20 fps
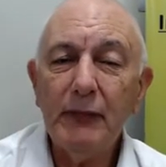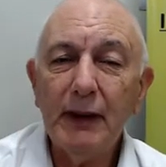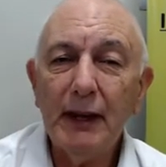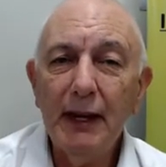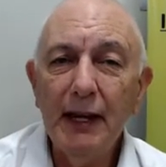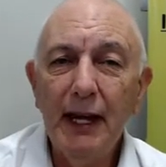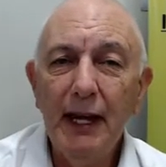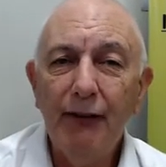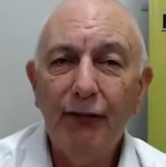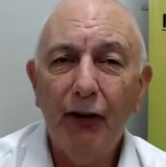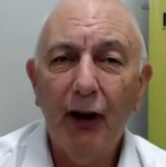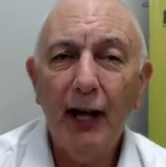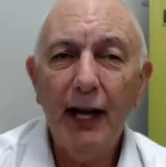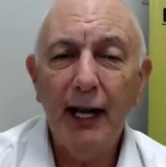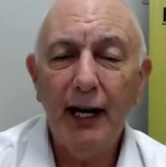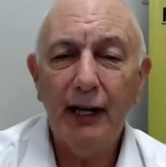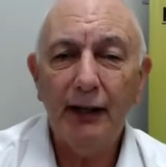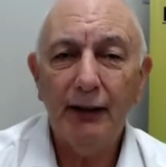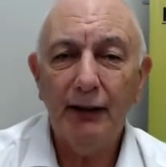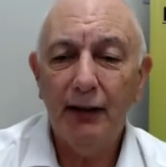If I
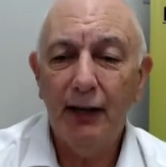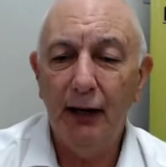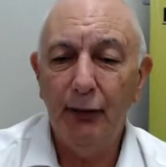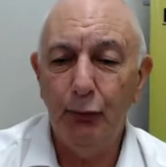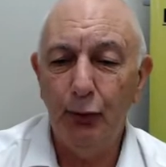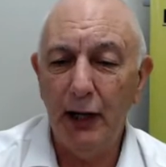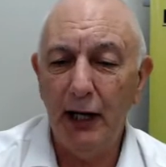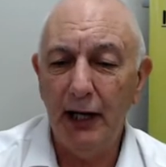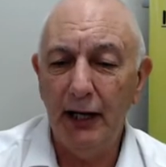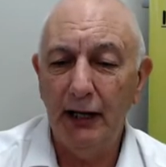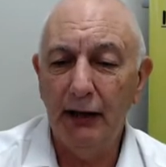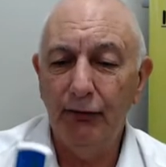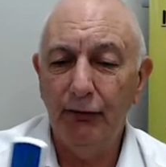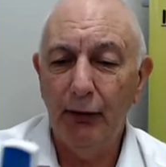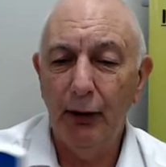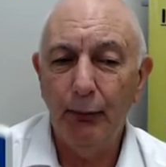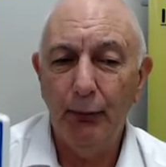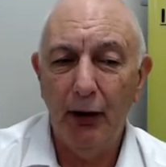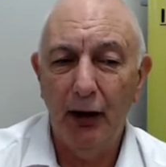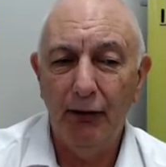had a reading
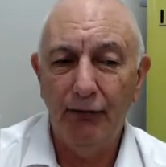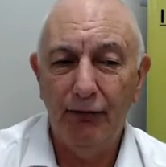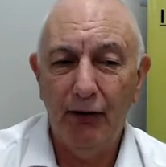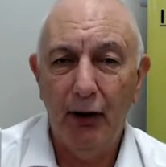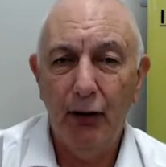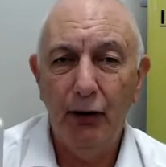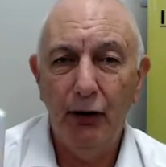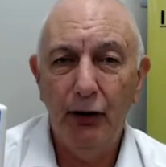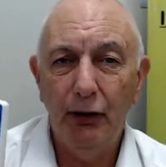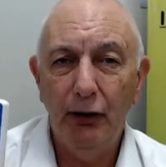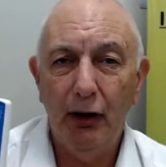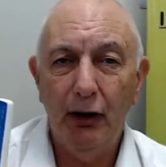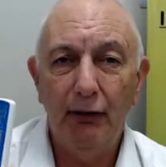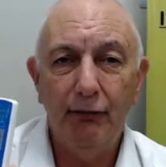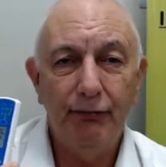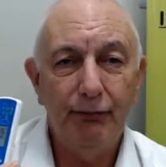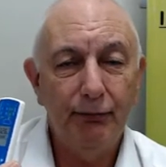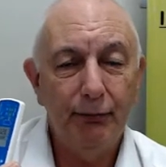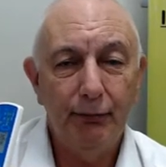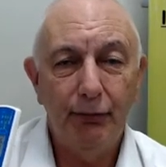on my forehead of
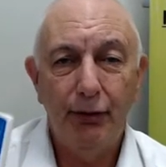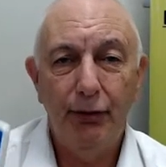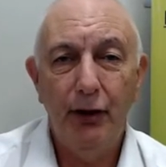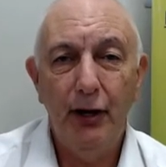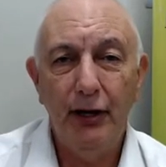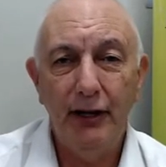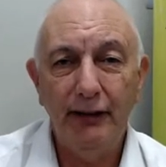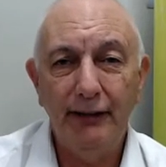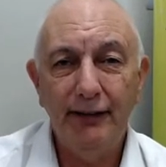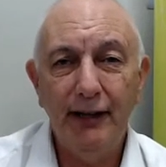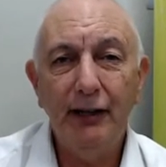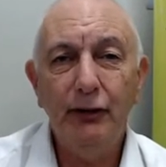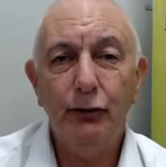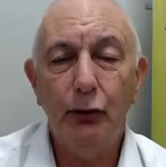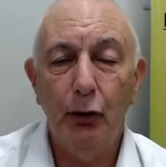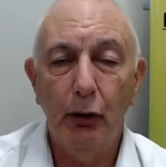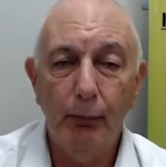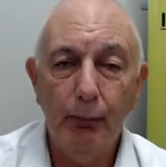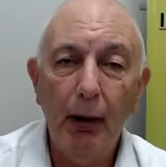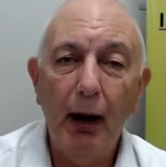36
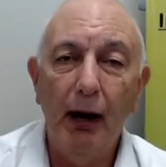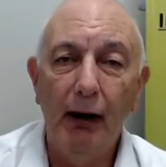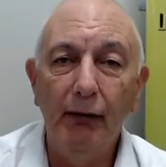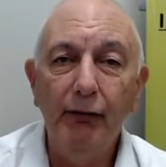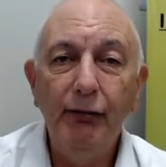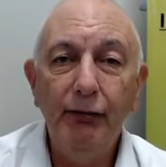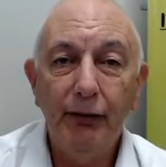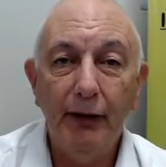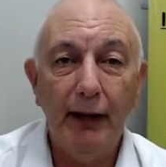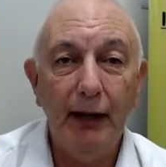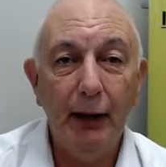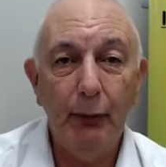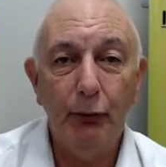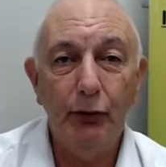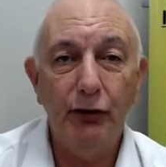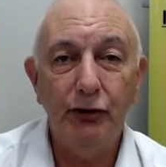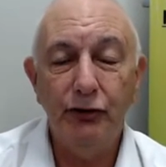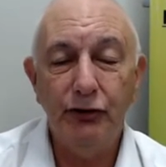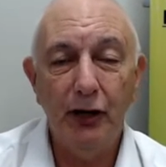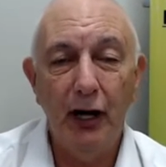or above, then that
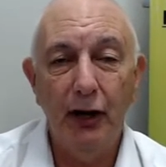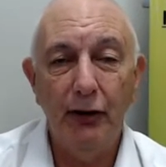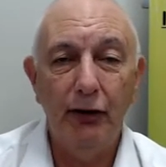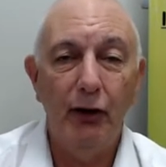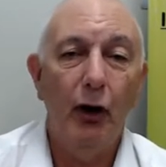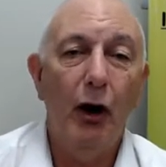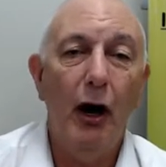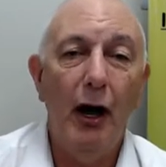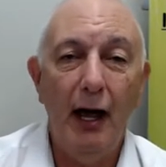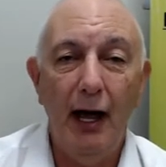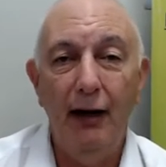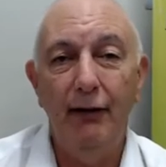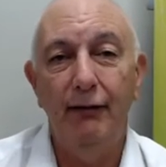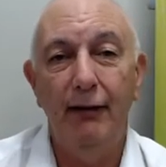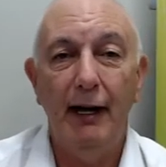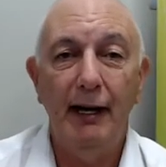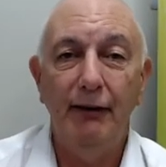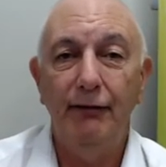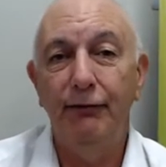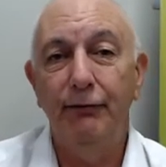would show that I have
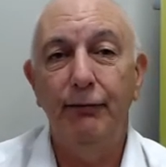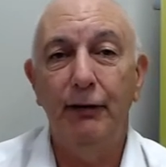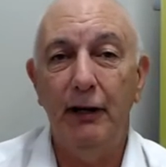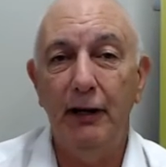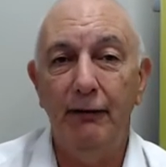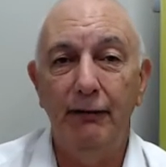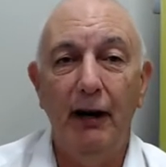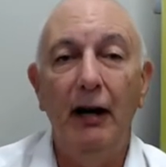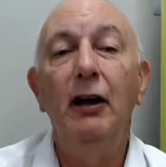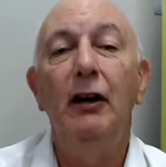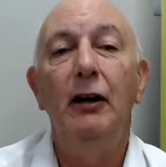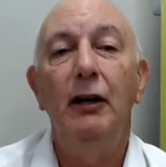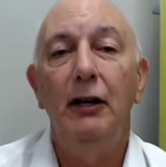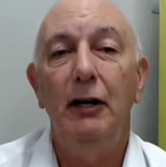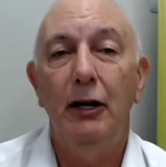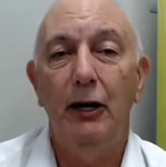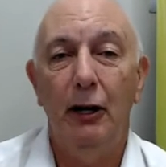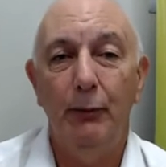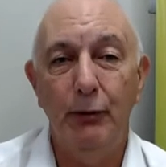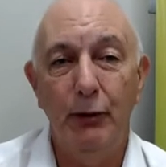a fever.
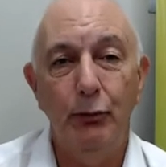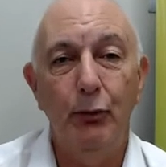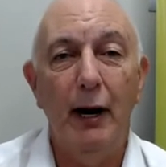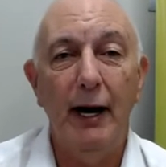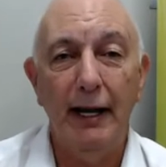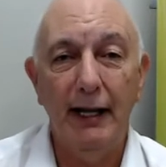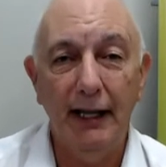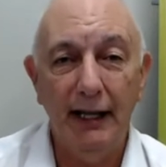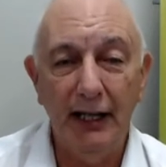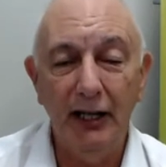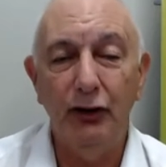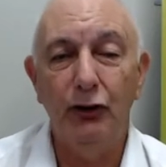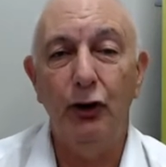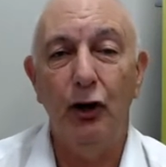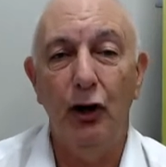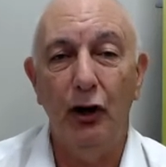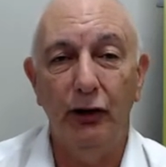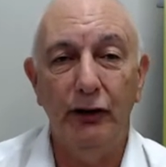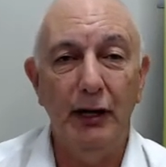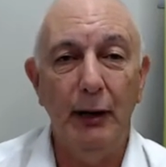And I'll be running an
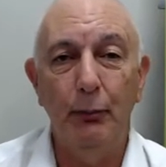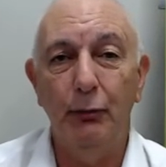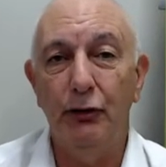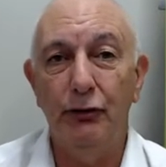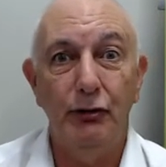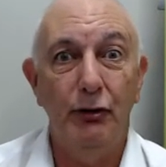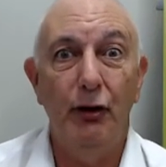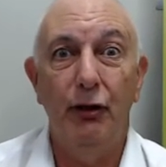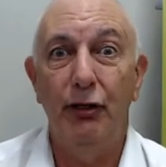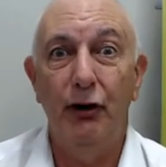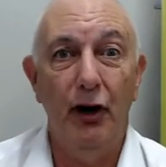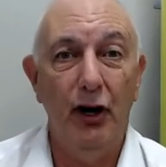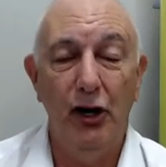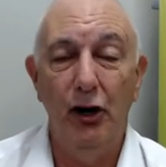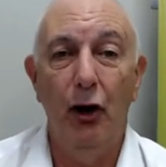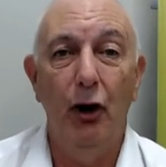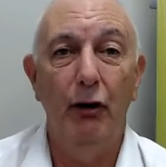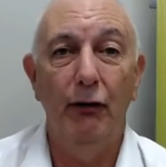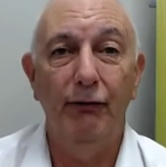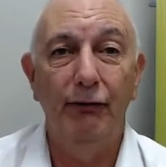internal temperature of
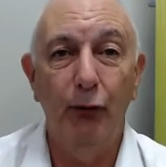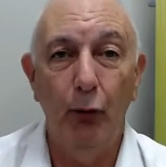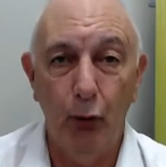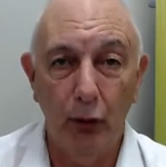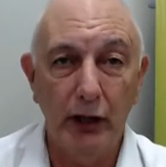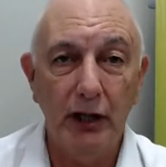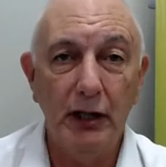39 or 40.